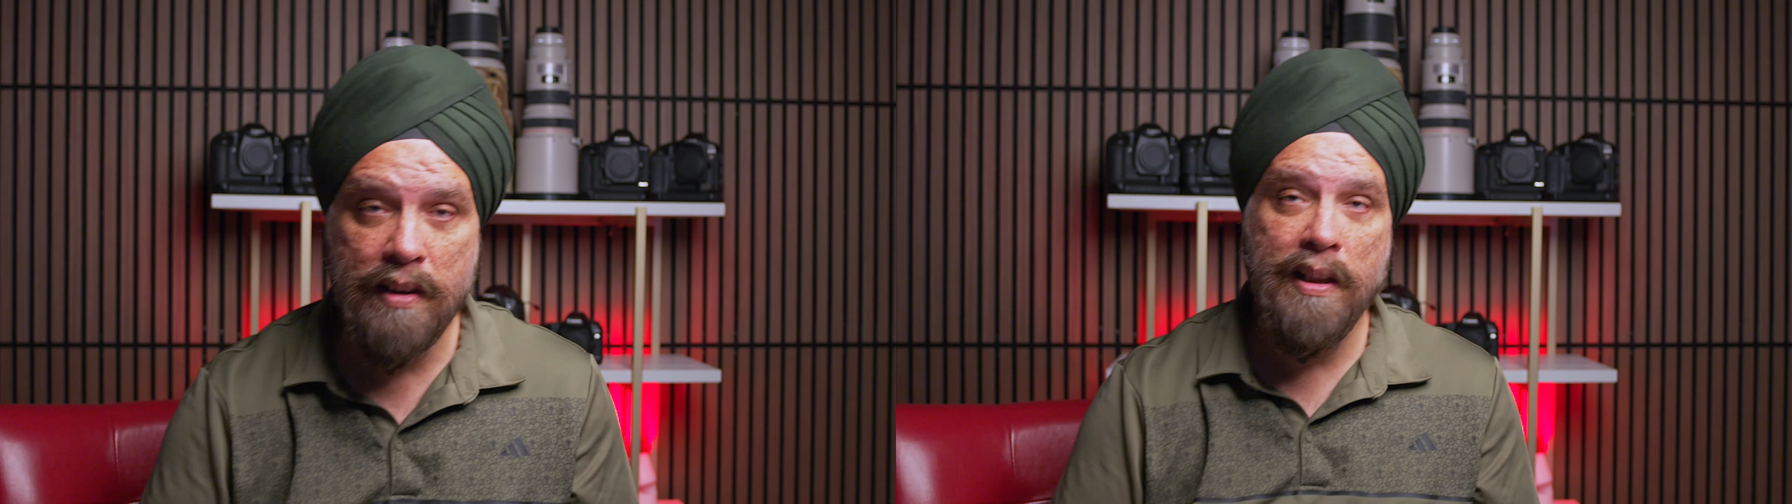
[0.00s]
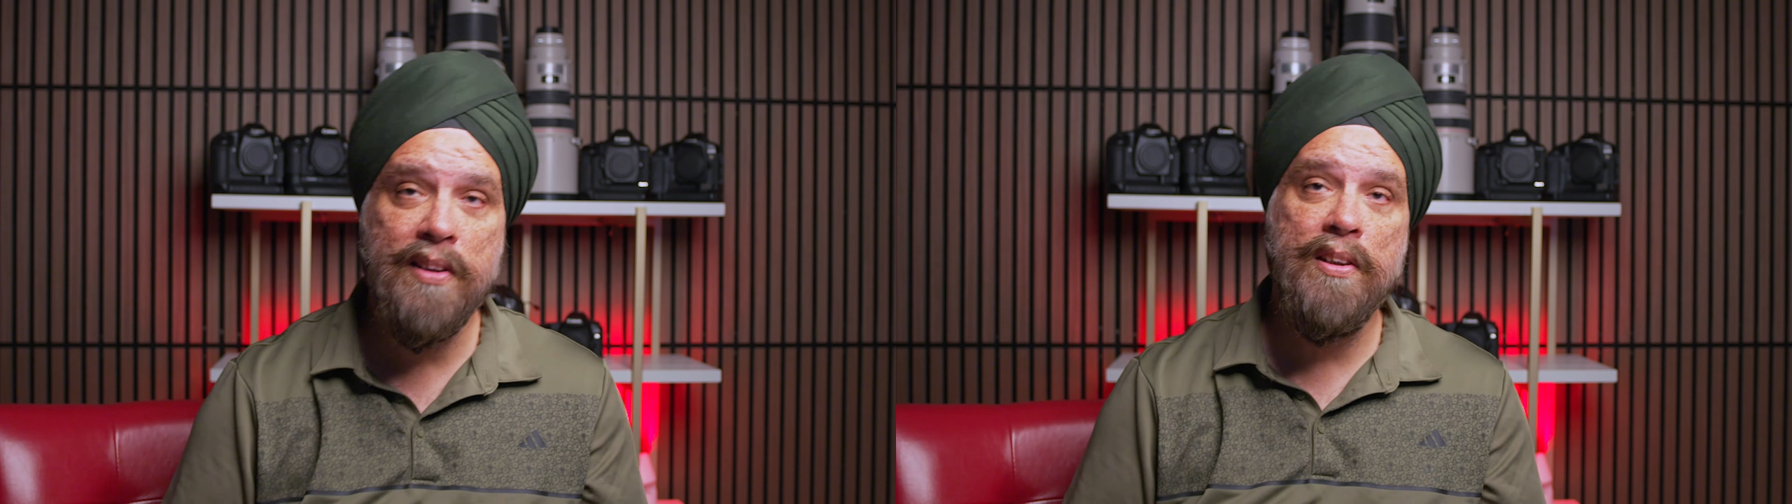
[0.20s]

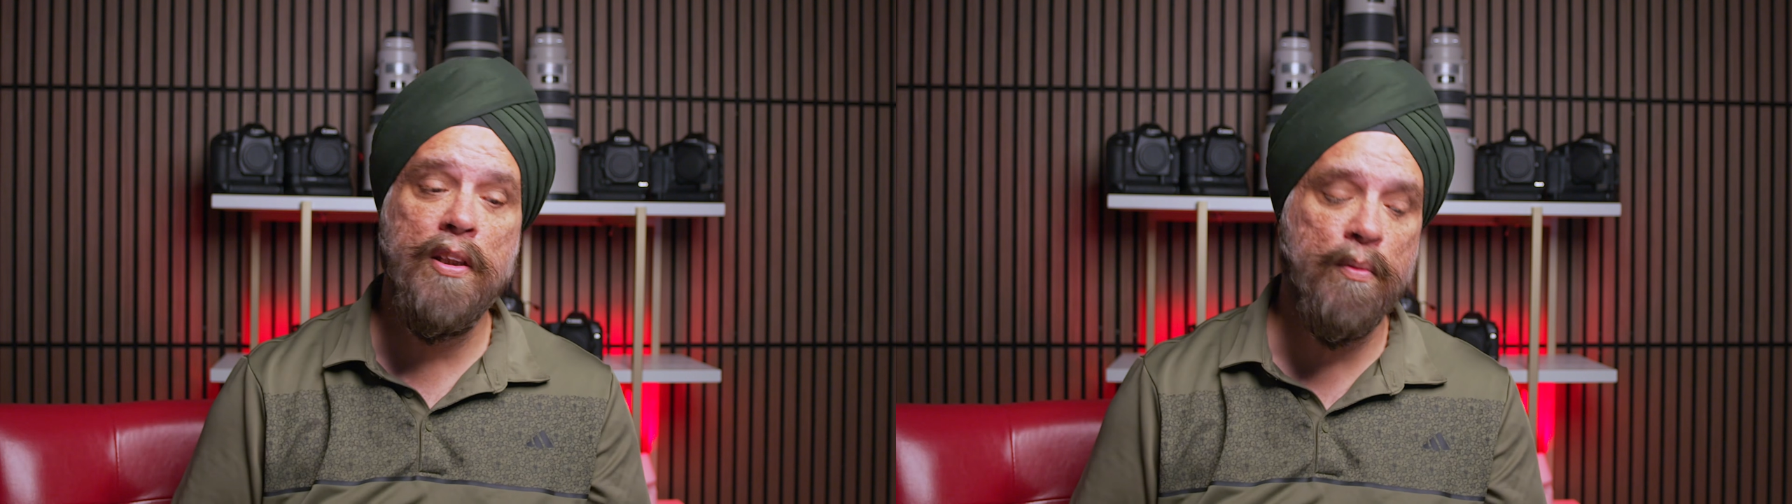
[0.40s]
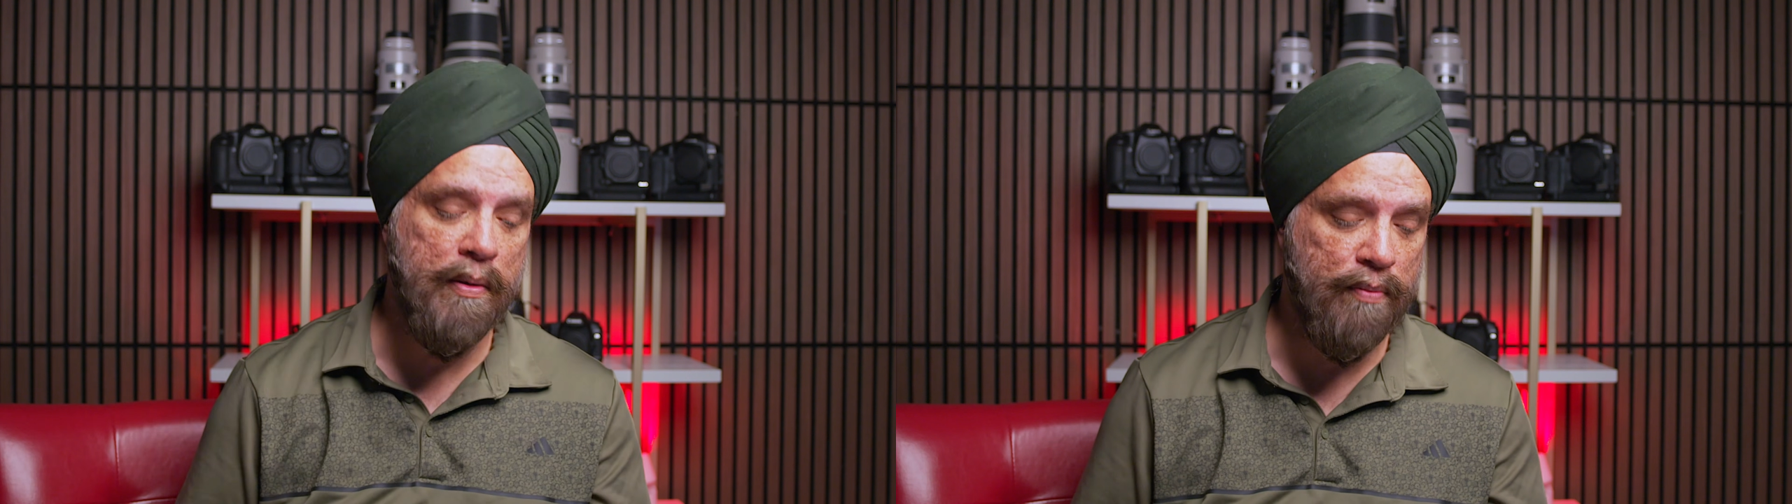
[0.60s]
That's
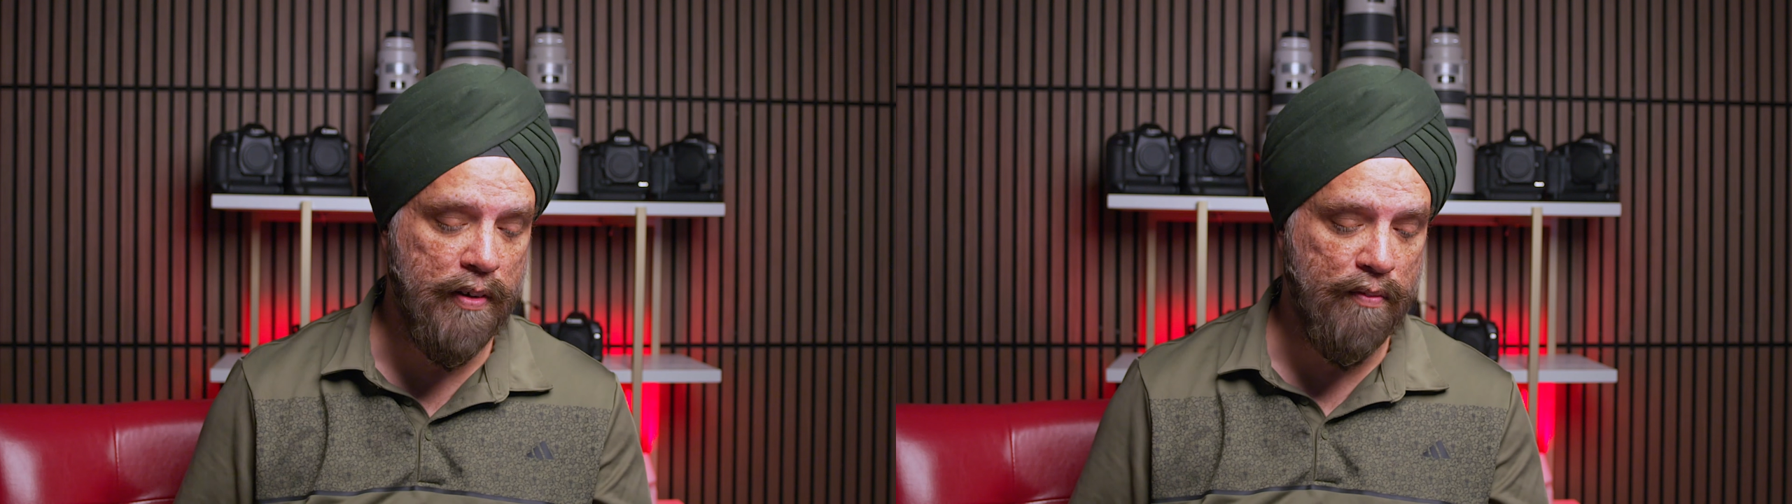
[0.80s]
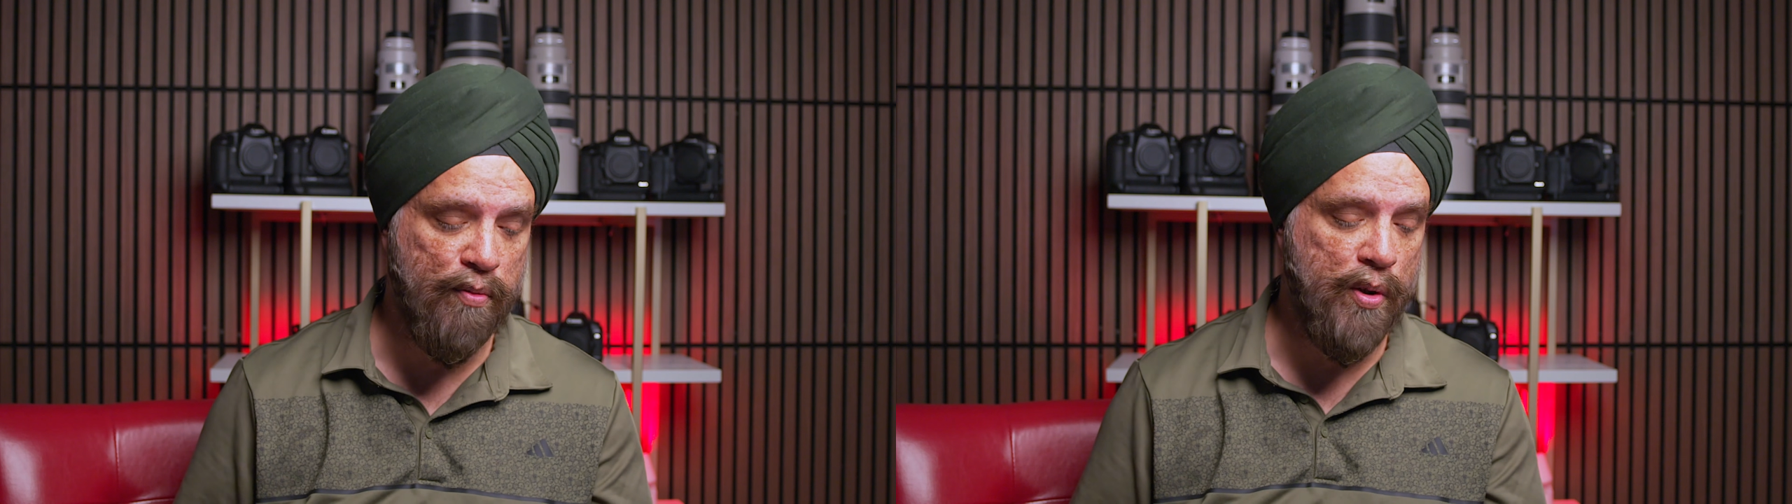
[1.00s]
another one
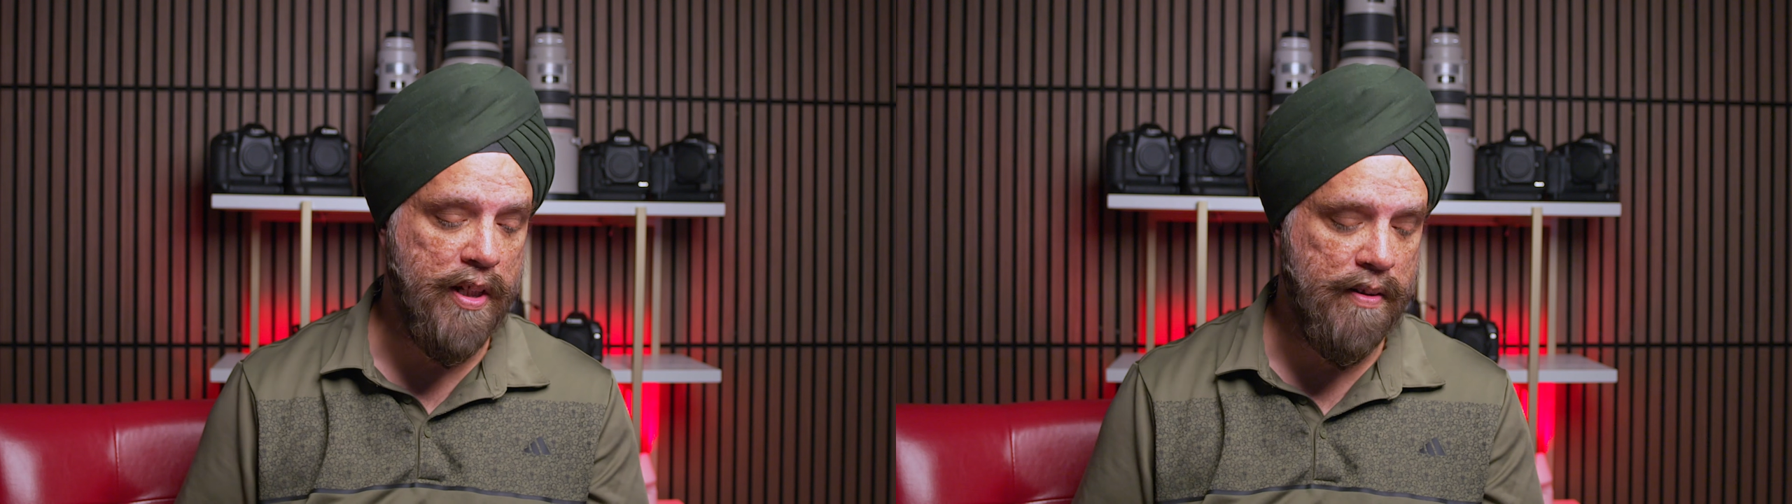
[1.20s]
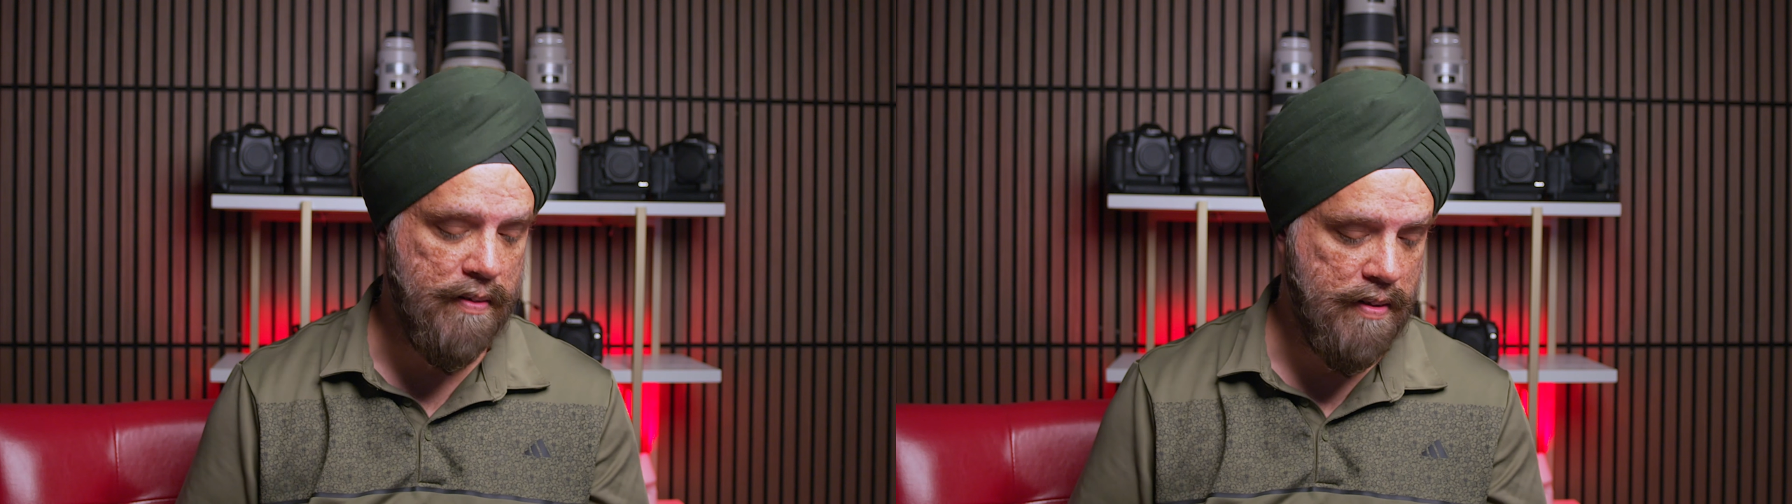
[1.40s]
from the 40.